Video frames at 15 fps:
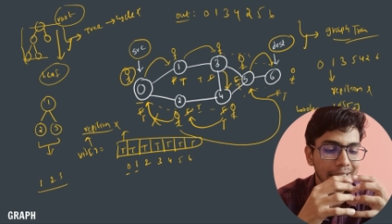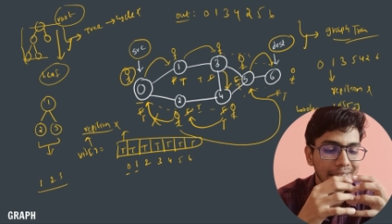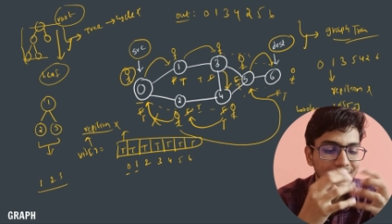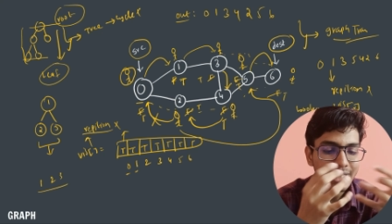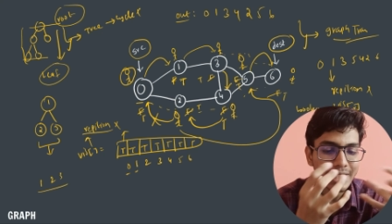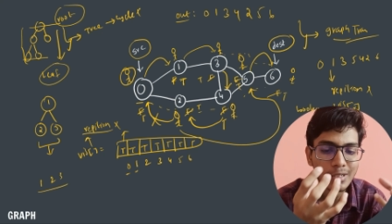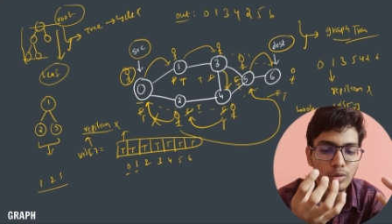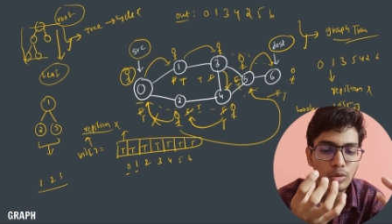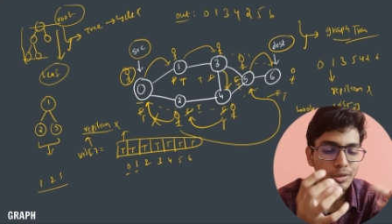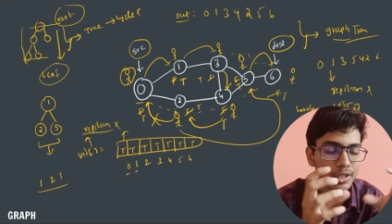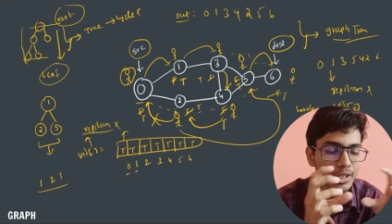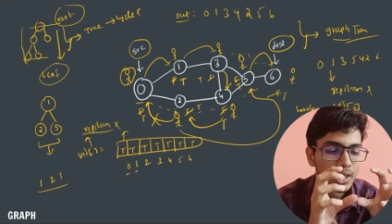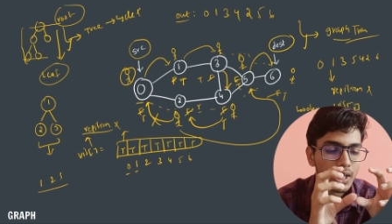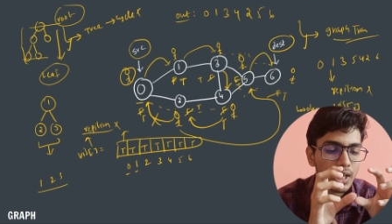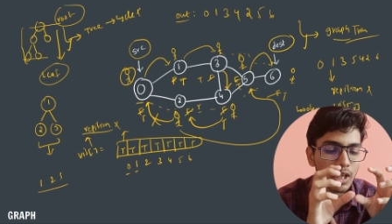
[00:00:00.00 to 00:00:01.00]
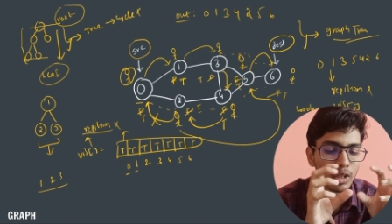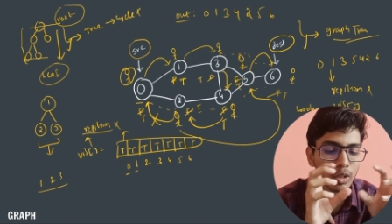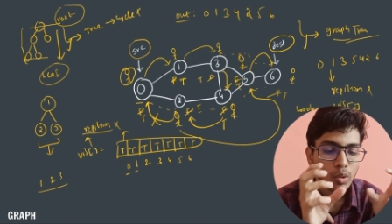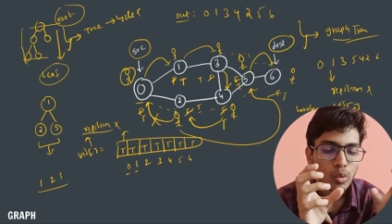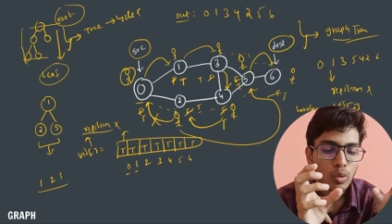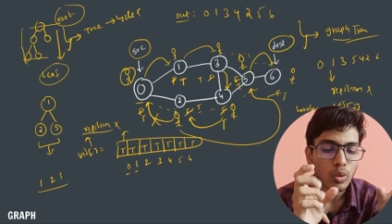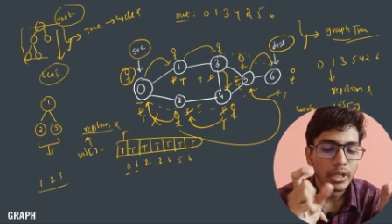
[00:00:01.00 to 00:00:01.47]
is used
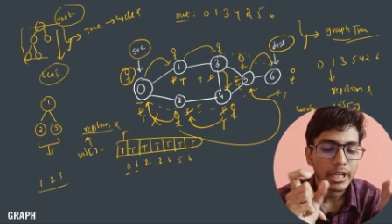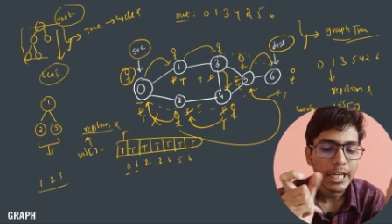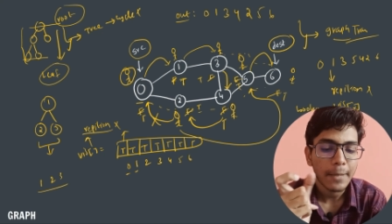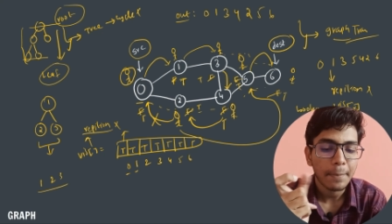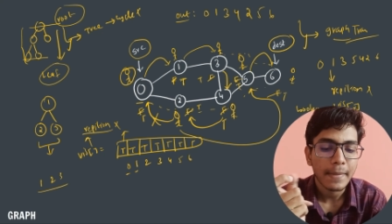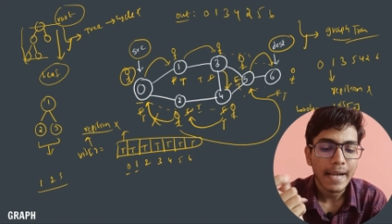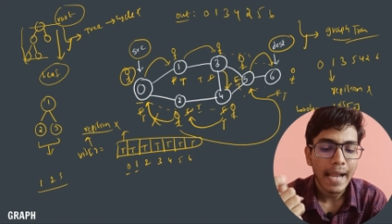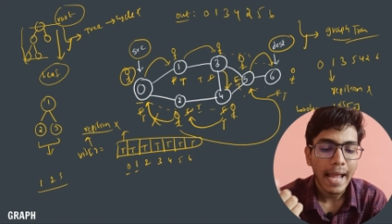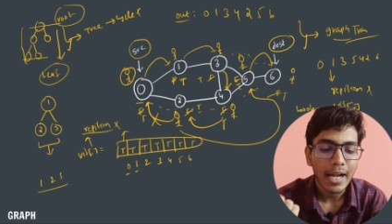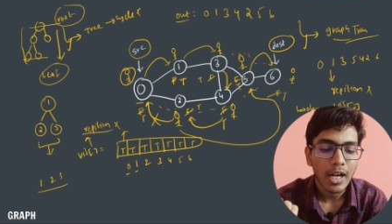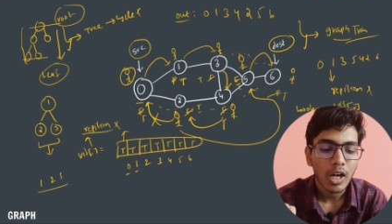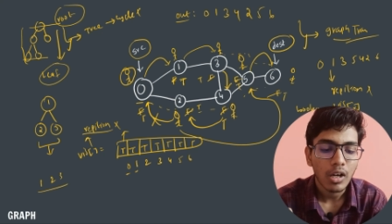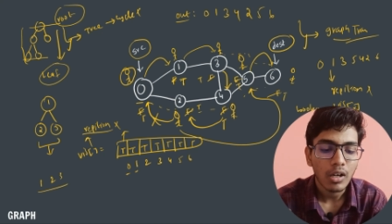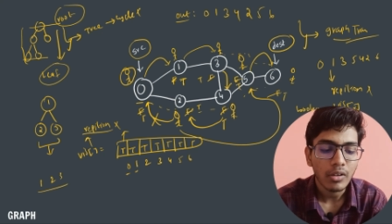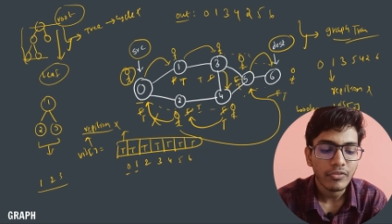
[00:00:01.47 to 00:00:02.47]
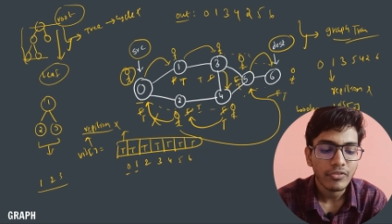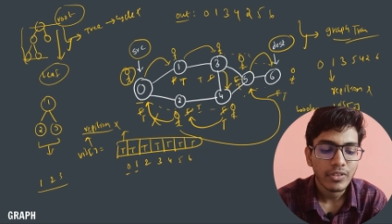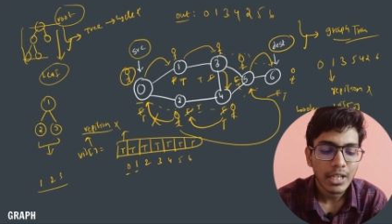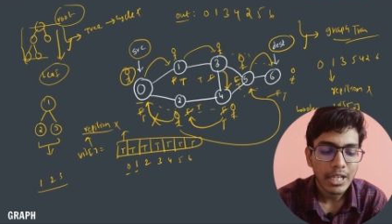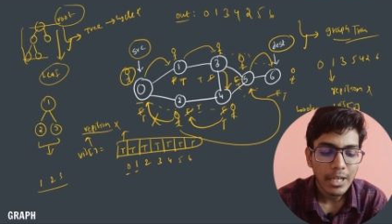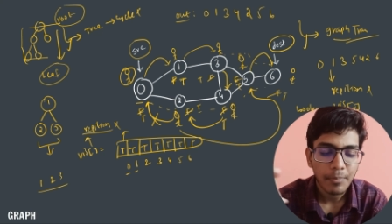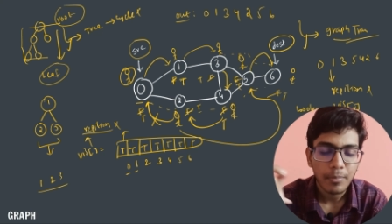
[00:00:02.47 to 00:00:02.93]
to keep track of
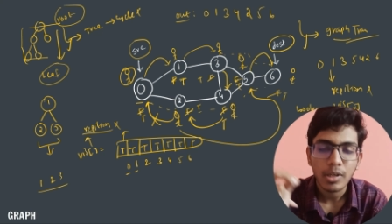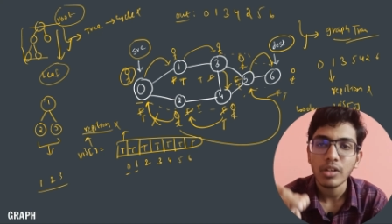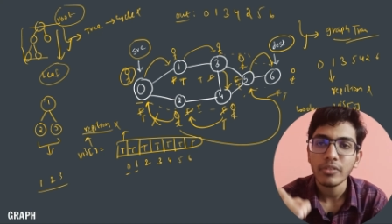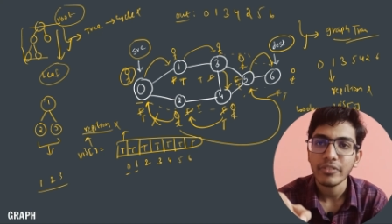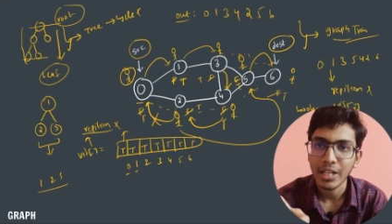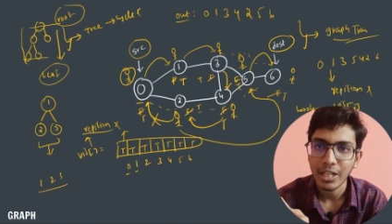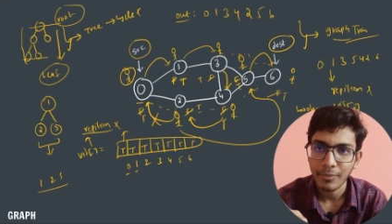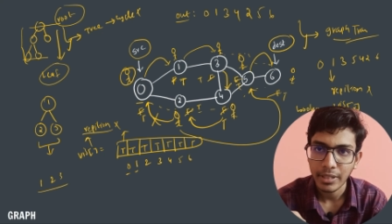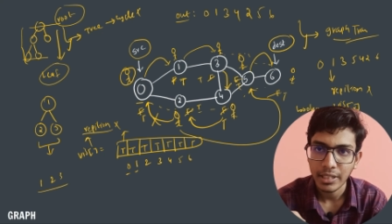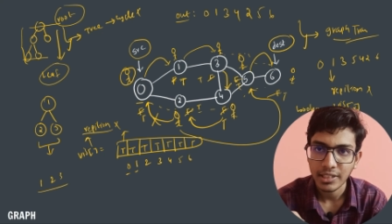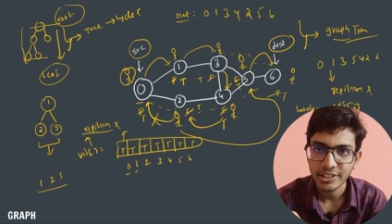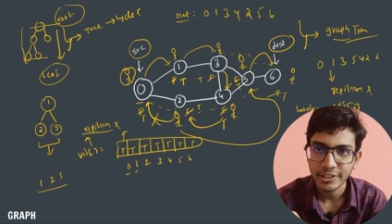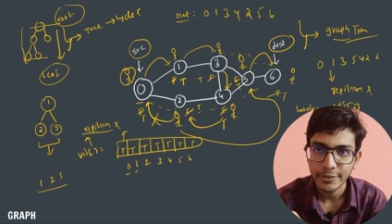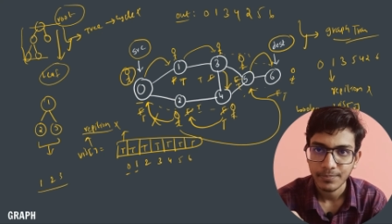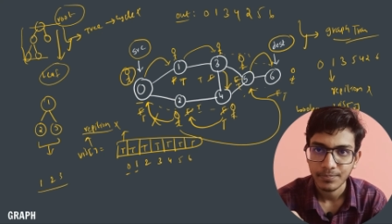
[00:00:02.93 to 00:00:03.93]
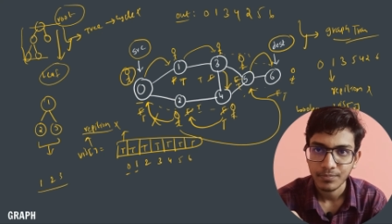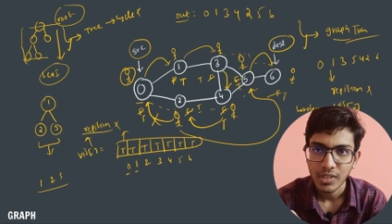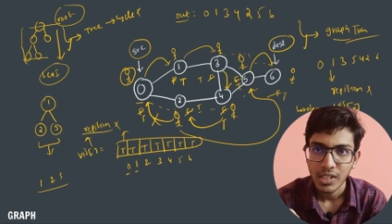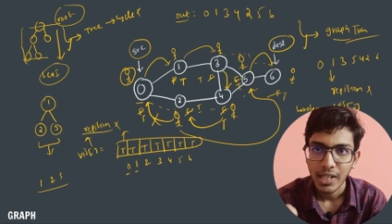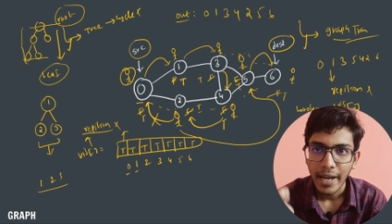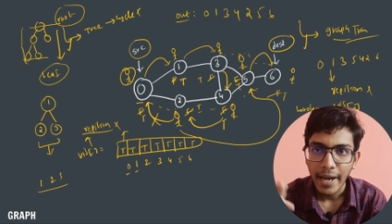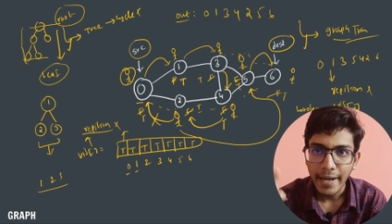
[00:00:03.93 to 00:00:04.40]
the number of elements,
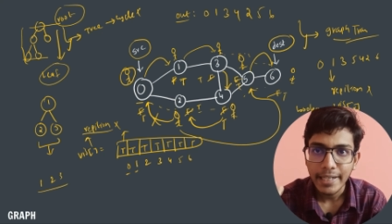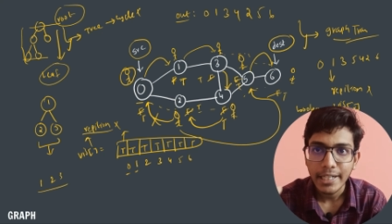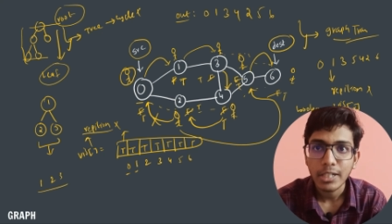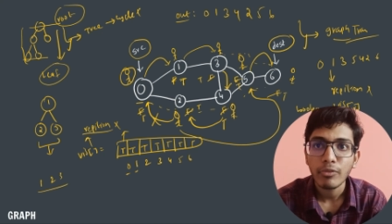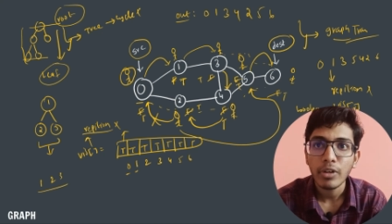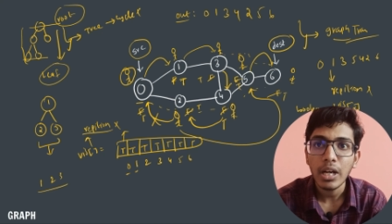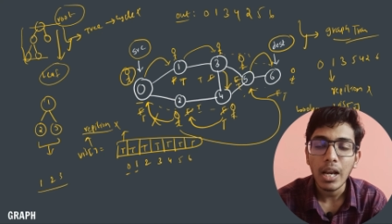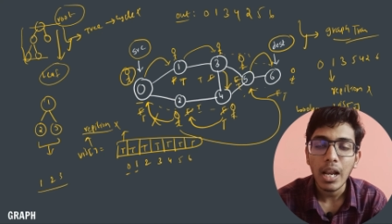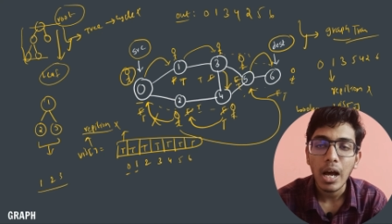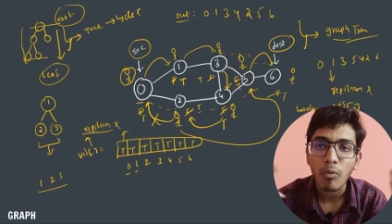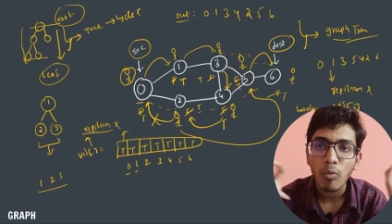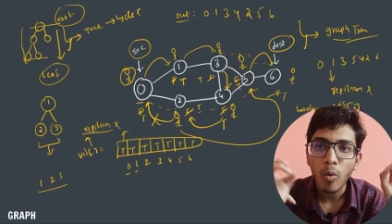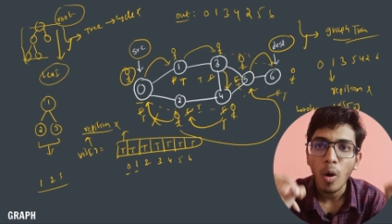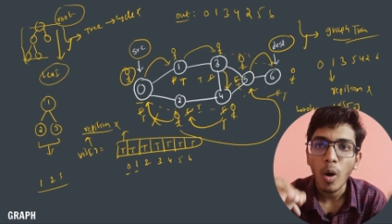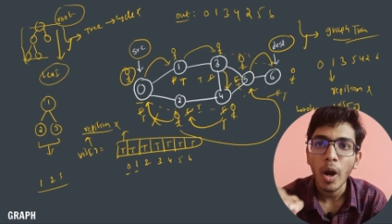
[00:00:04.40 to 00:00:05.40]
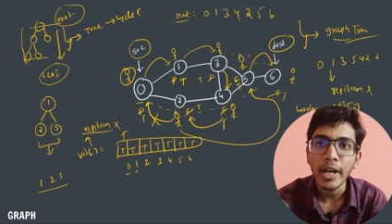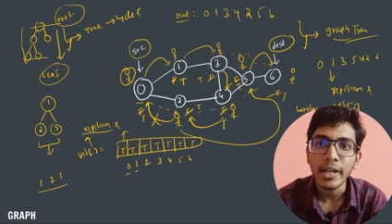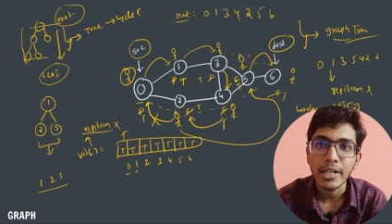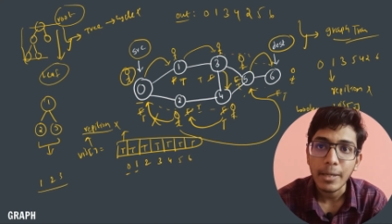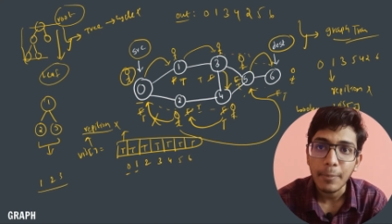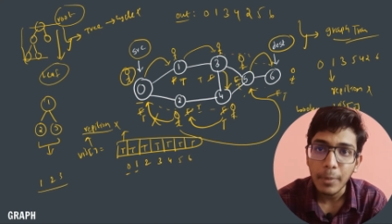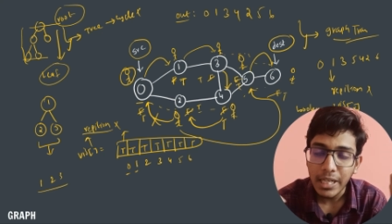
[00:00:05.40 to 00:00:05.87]
and it will avoid
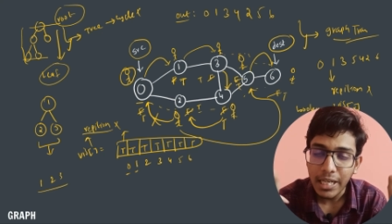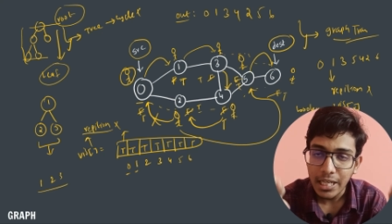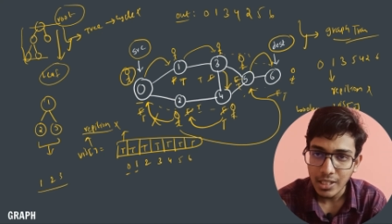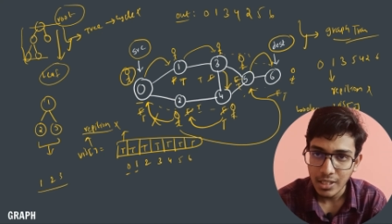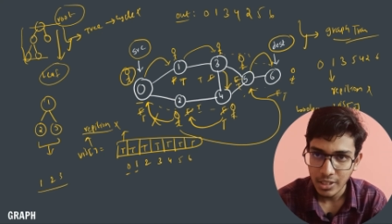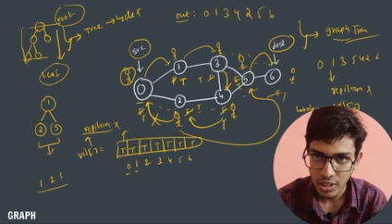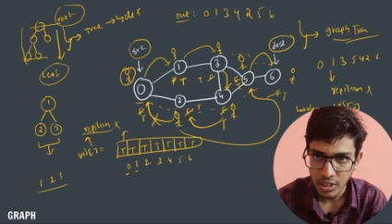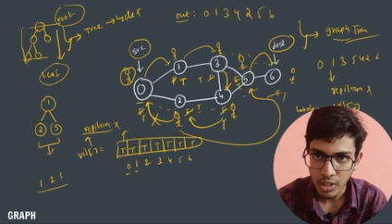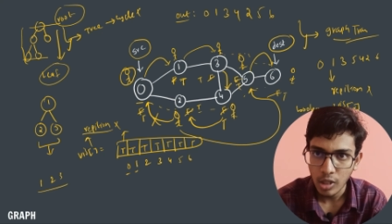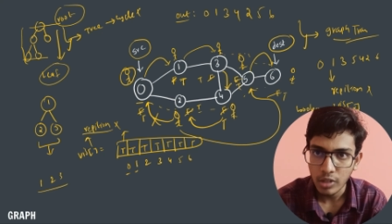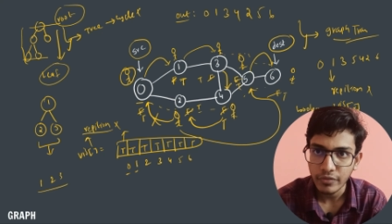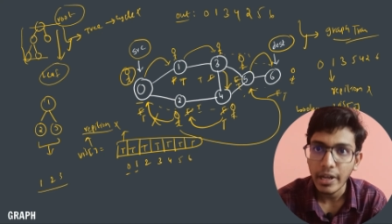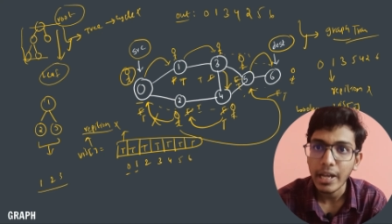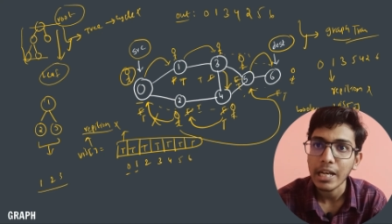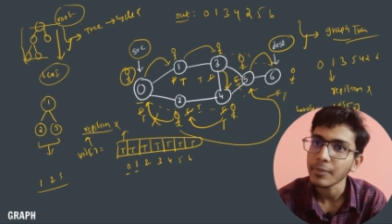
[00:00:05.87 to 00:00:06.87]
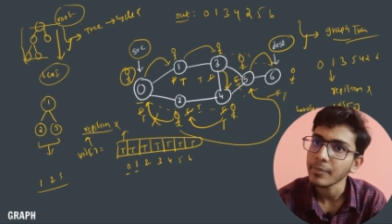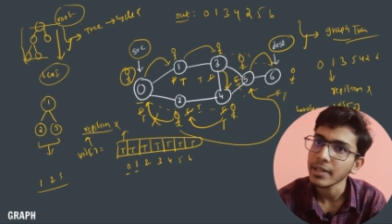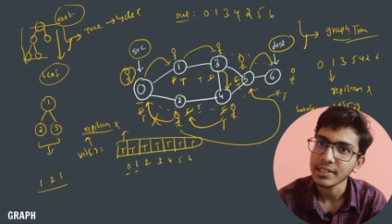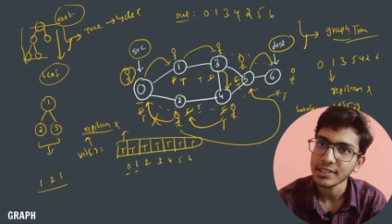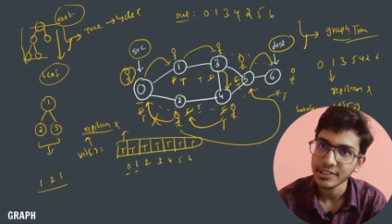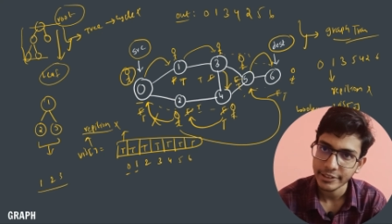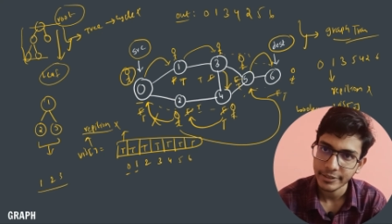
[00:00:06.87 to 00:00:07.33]
repetition of
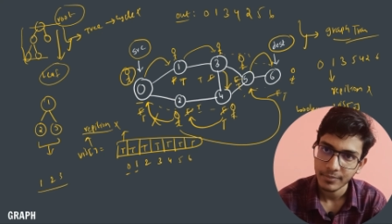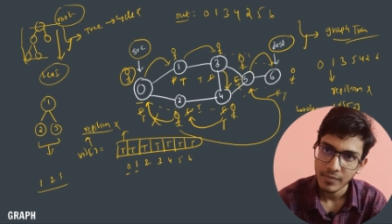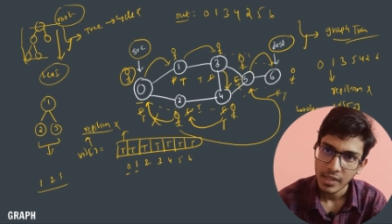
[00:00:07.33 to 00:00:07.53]
elements.